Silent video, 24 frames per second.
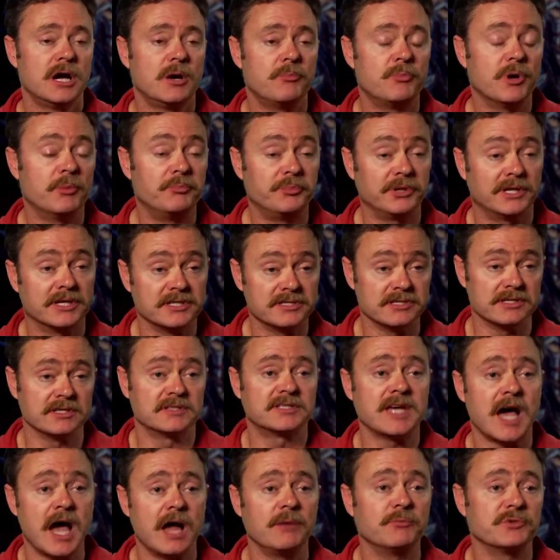But because of the
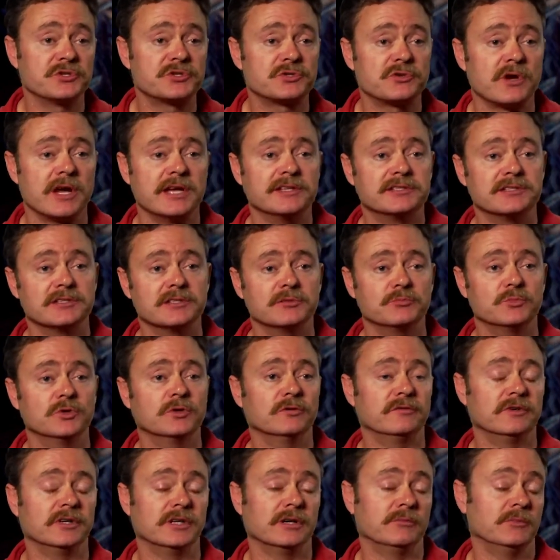time restraints of the
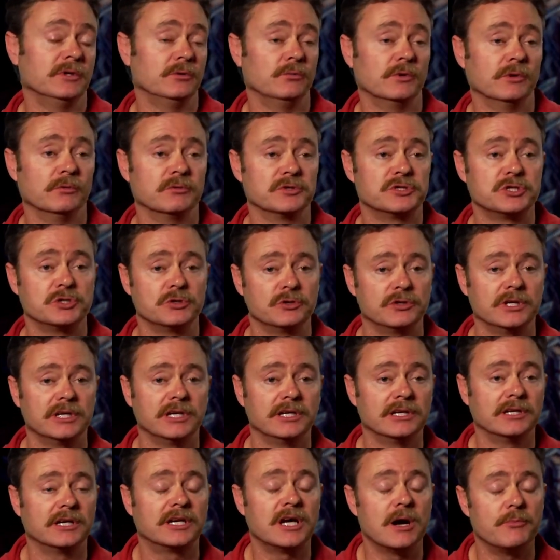movie, I mean, we were shooting
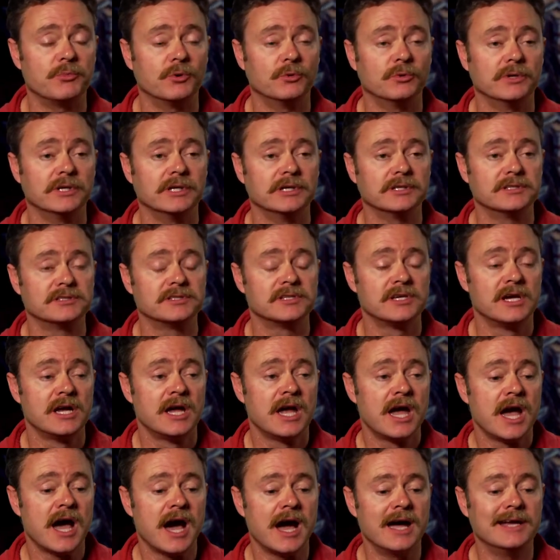in a couple weeks,
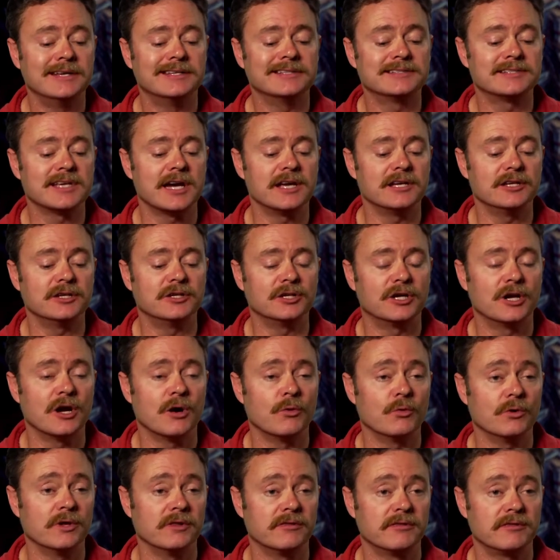I decided to go
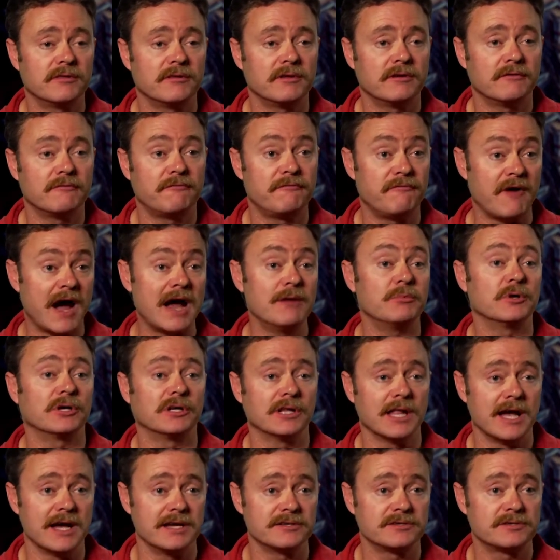with
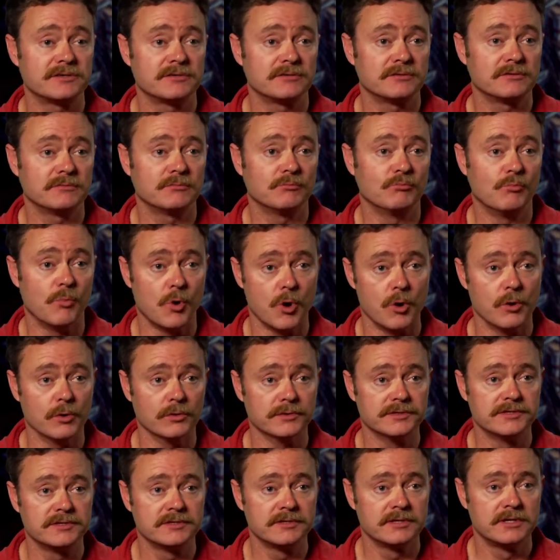fiberglass
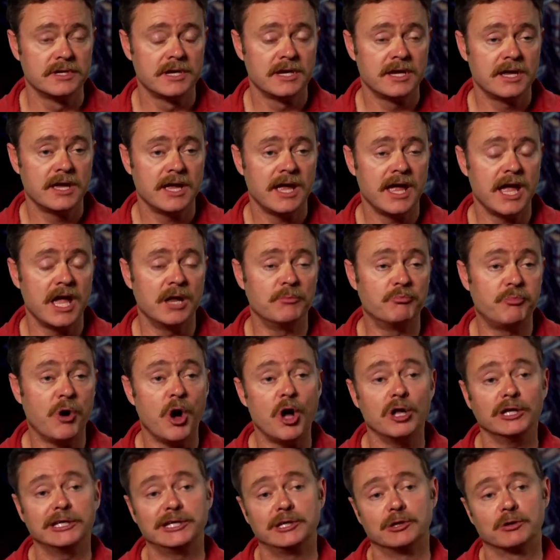molds and
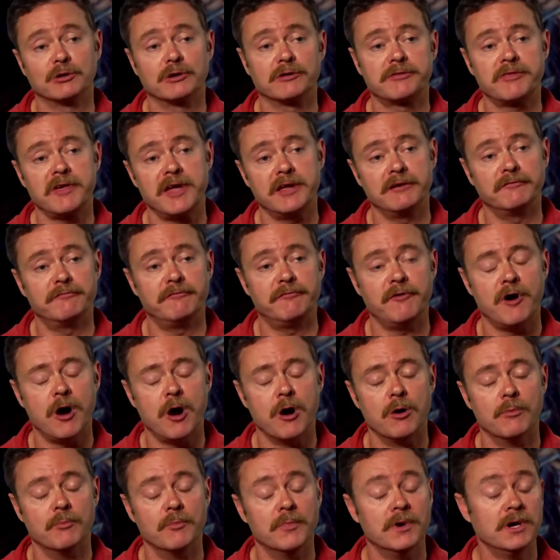polyurethane
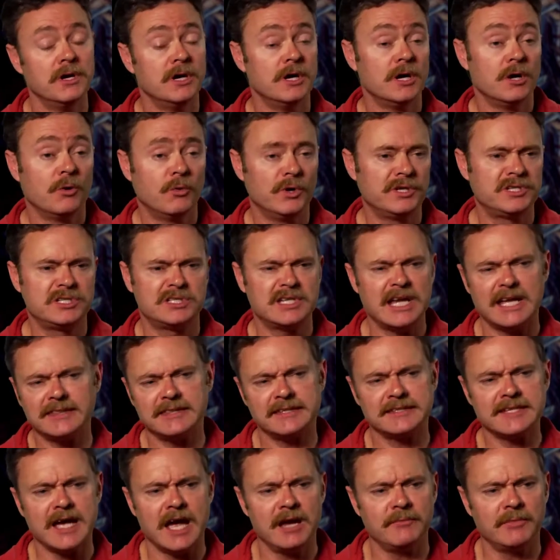foam, which at
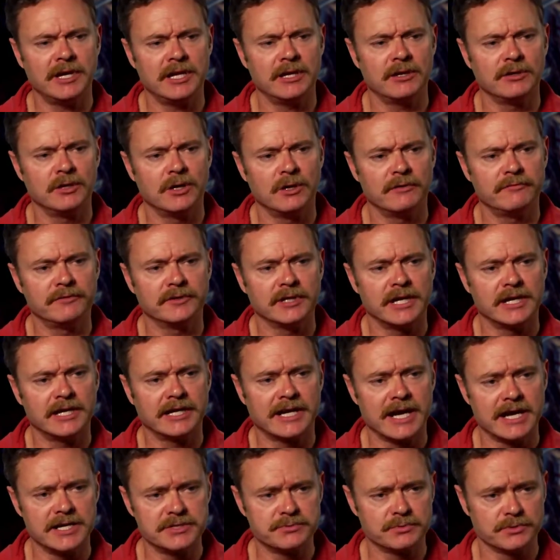the time, I don't know if a lot of
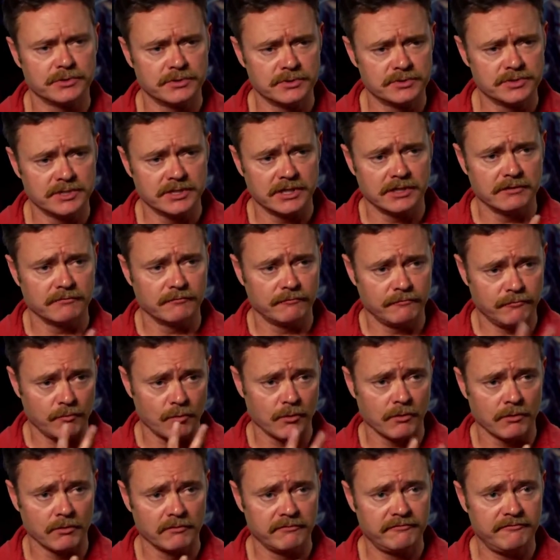guys were using it
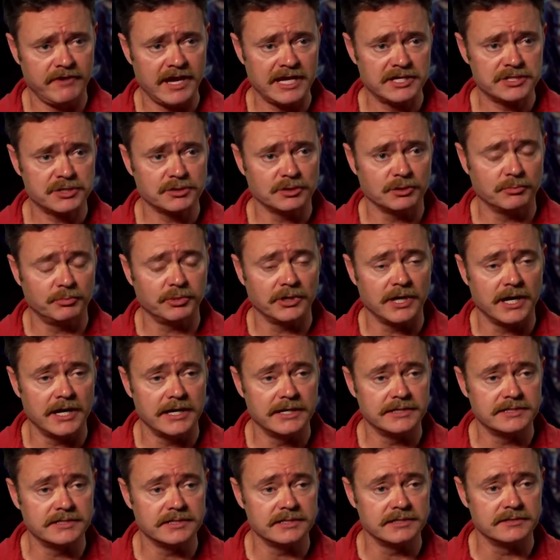for facial
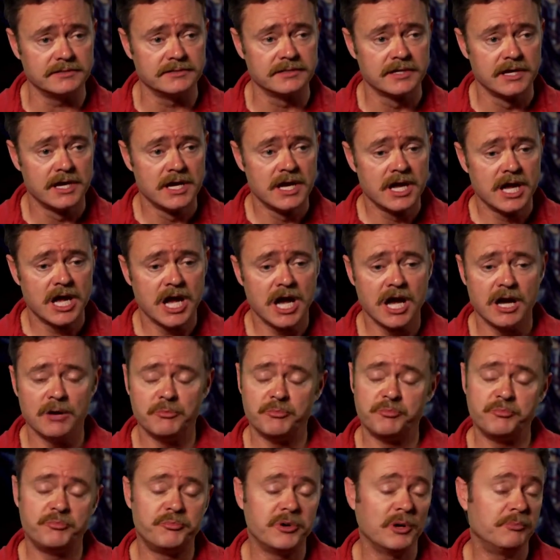appliances,
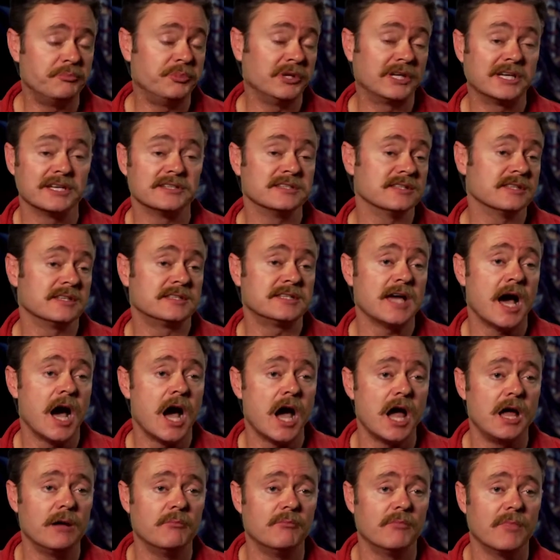but because of the
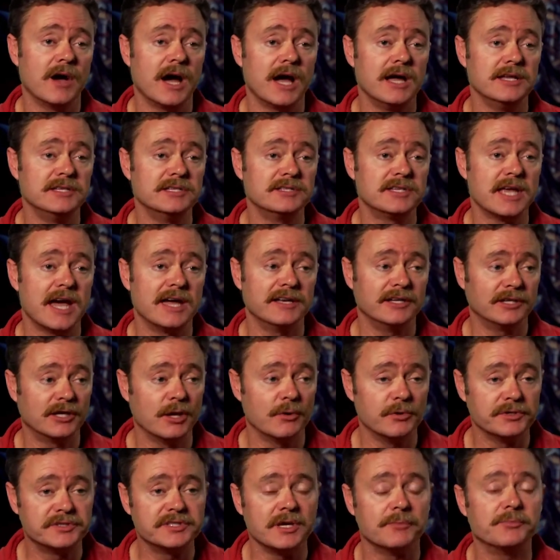time, I just had to
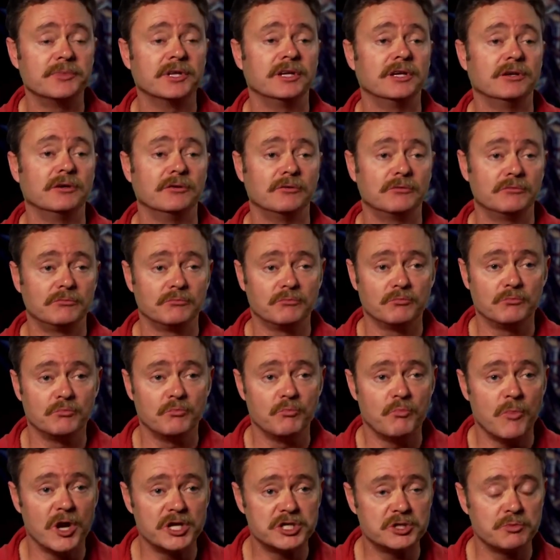go with something
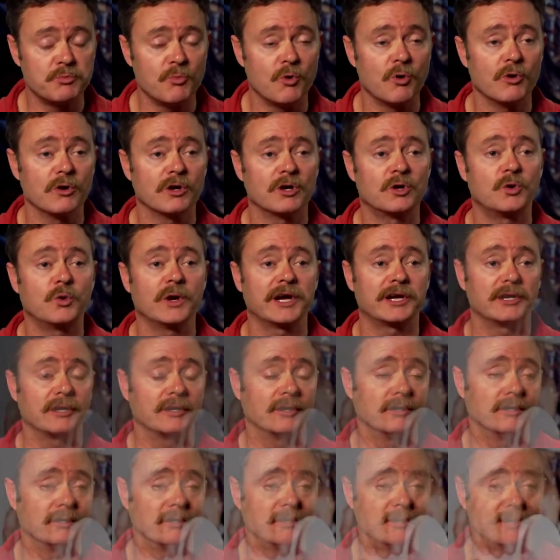much more
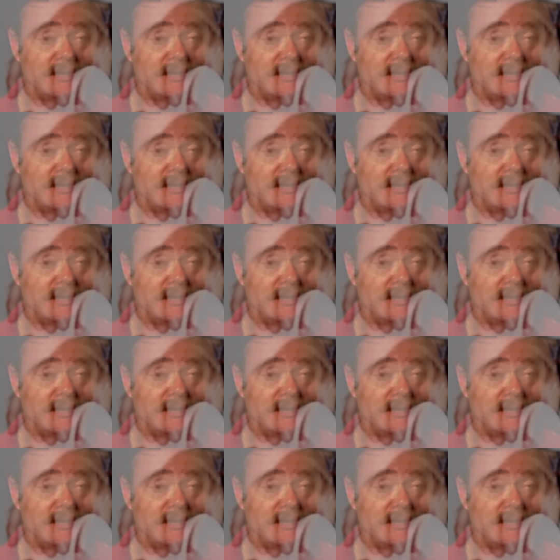quicker